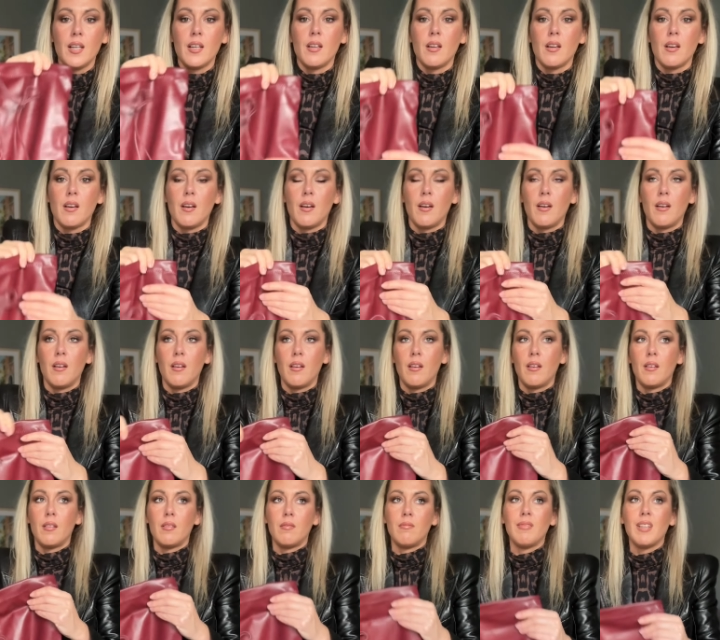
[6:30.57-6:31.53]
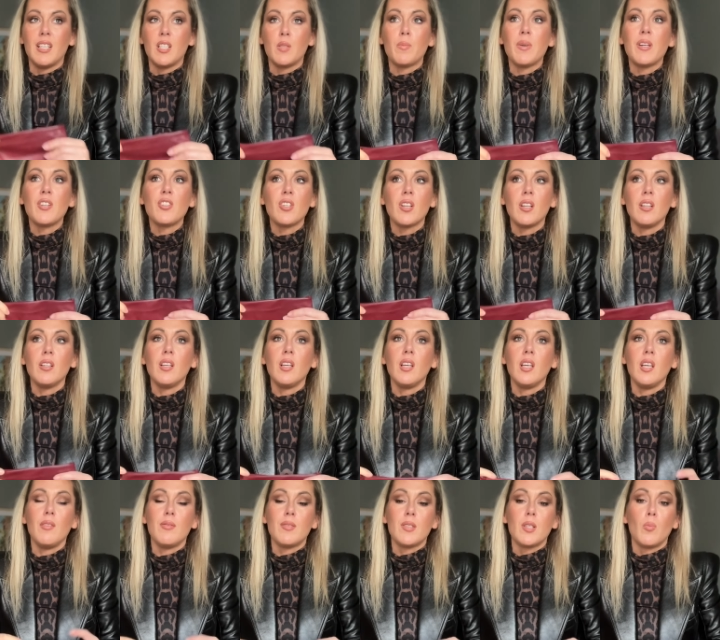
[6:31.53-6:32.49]
uh, especially
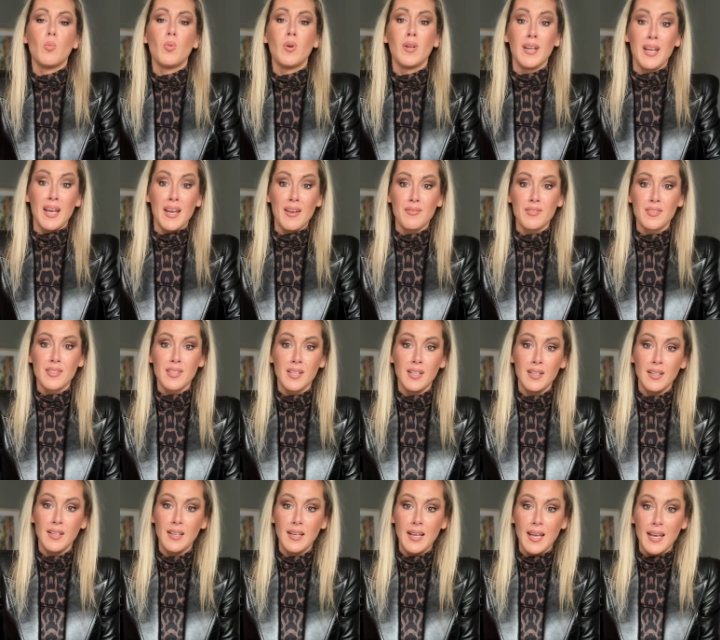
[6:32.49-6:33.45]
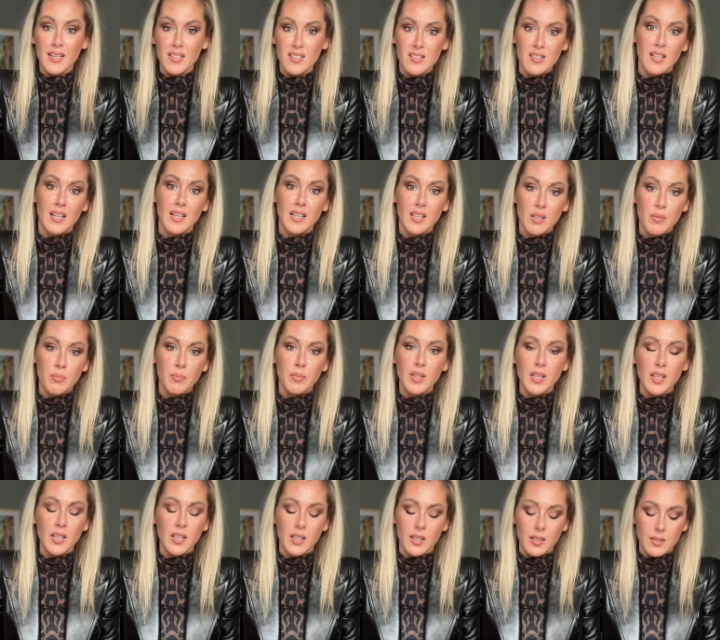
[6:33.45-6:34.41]
if someone has skinny legs like
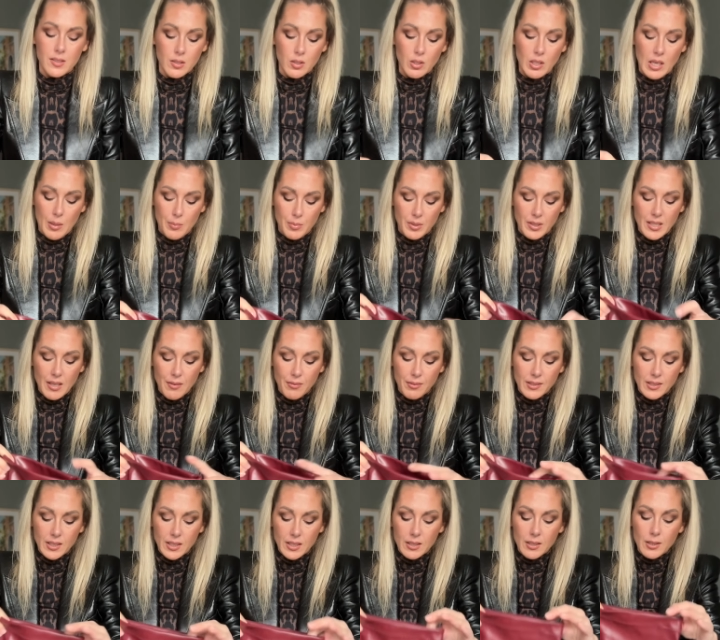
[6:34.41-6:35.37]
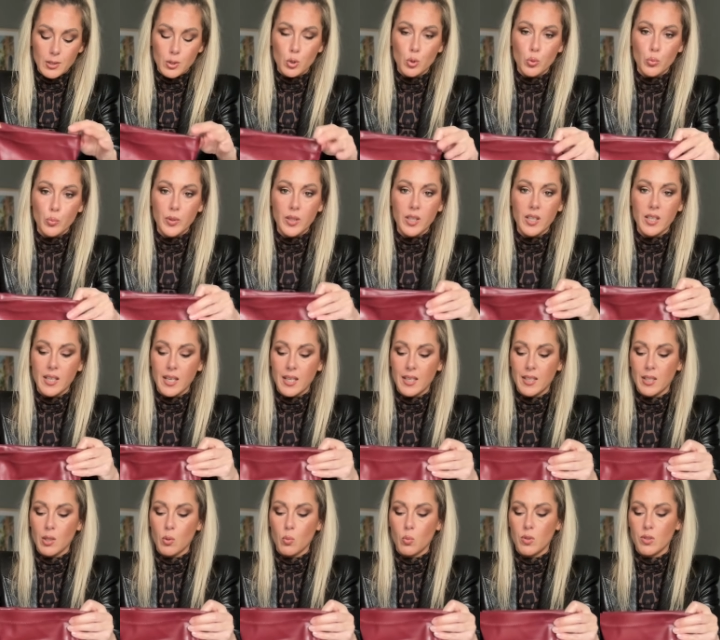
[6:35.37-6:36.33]
me it's gonna be definitely too big and
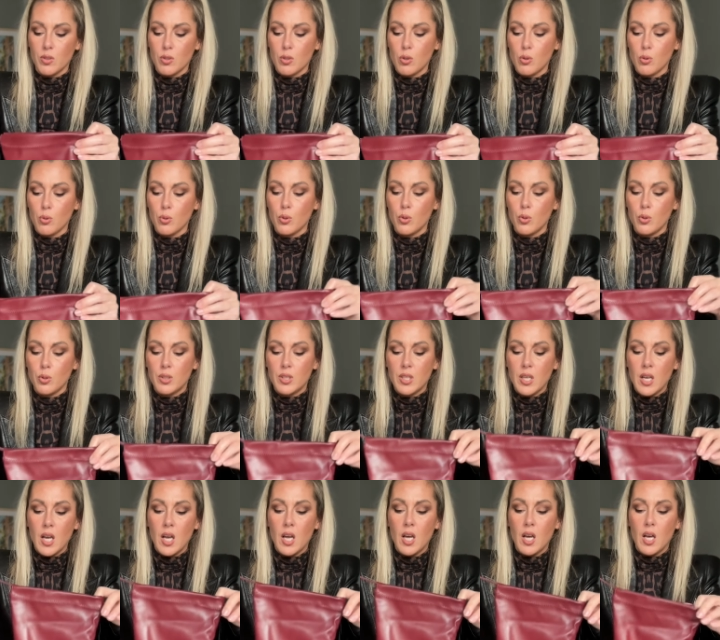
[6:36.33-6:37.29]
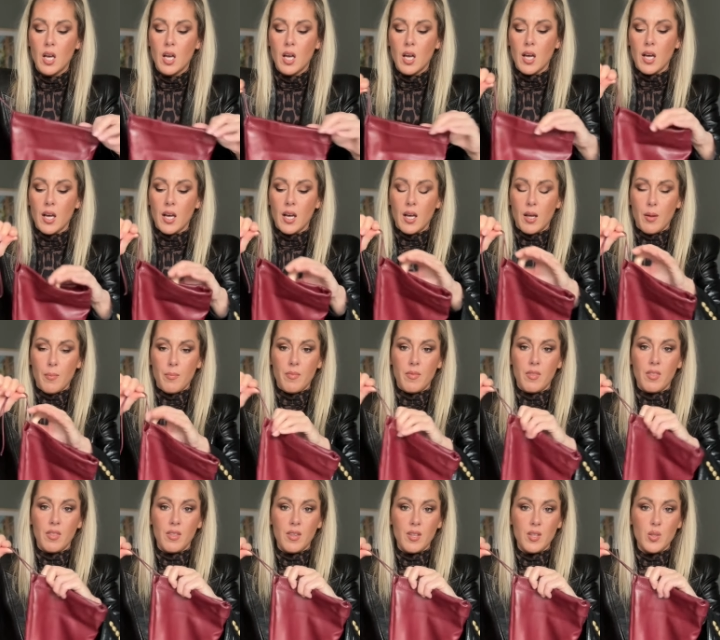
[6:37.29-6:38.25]
they won't look good um,
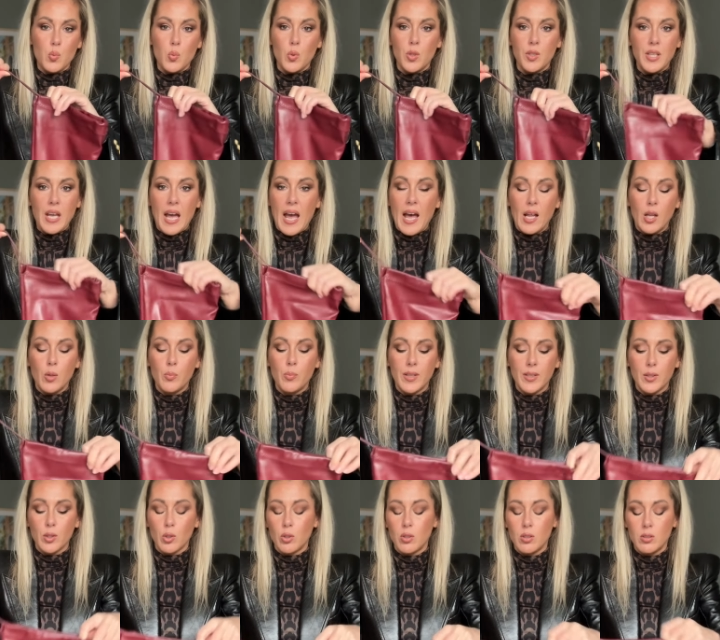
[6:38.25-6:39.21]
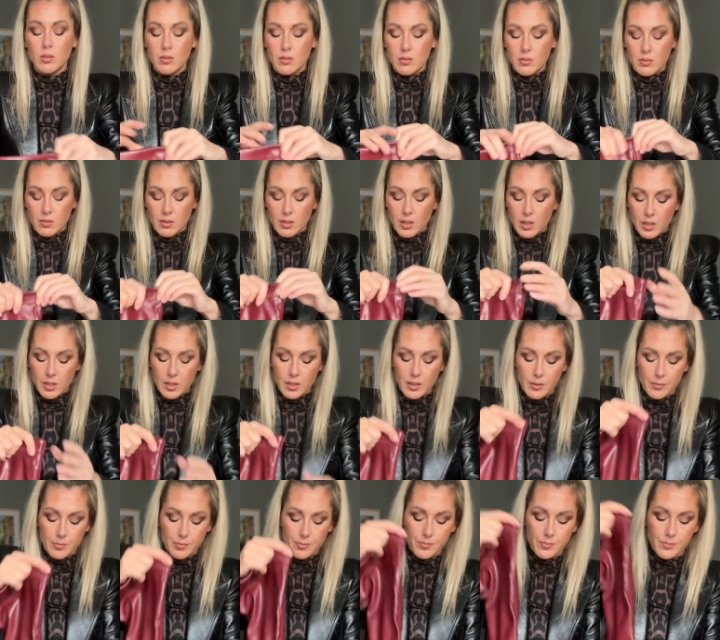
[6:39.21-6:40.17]
this won't help at all,
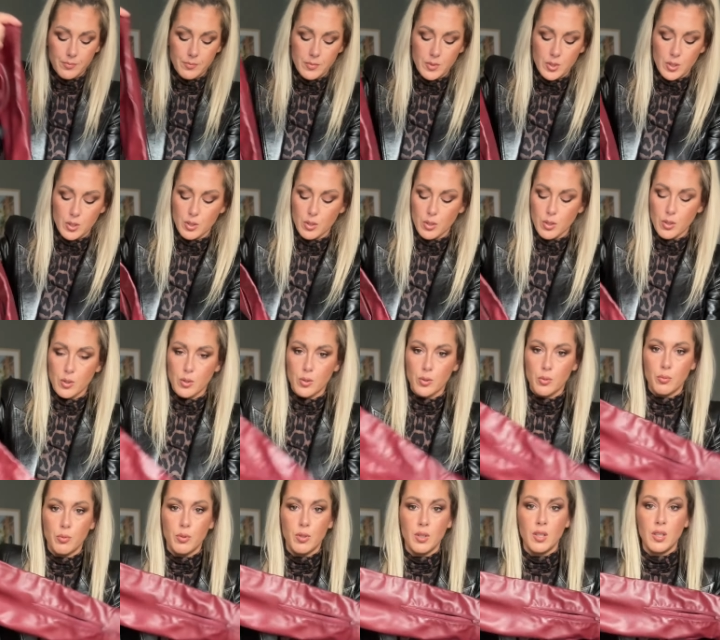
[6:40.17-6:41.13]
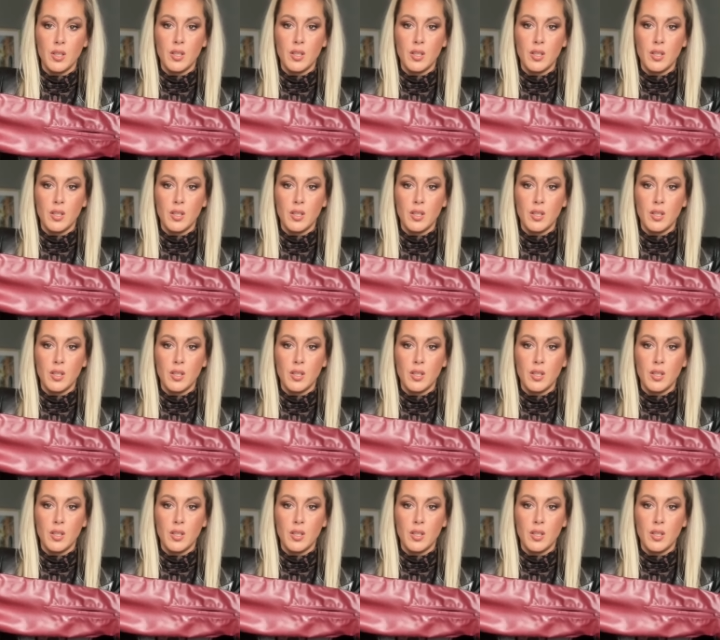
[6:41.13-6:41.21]
um, so...